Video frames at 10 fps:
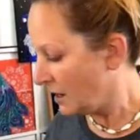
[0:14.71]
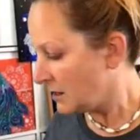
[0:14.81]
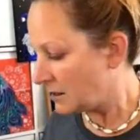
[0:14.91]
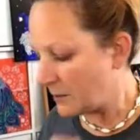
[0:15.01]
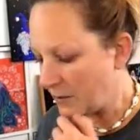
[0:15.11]

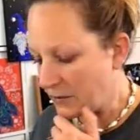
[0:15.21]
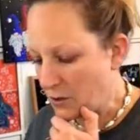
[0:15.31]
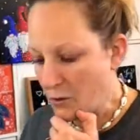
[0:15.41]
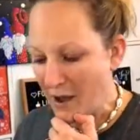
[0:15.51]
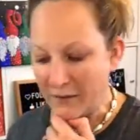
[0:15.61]
Some of
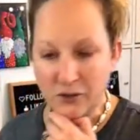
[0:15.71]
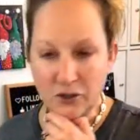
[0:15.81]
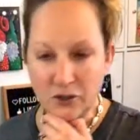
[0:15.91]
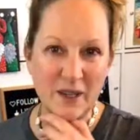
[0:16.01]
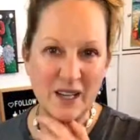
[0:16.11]
you have
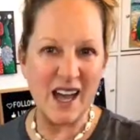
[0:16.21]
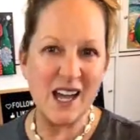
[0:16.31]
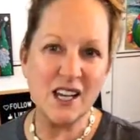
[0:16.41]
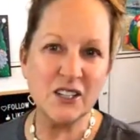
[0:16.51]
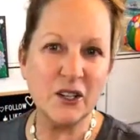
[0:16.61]
told me, hey,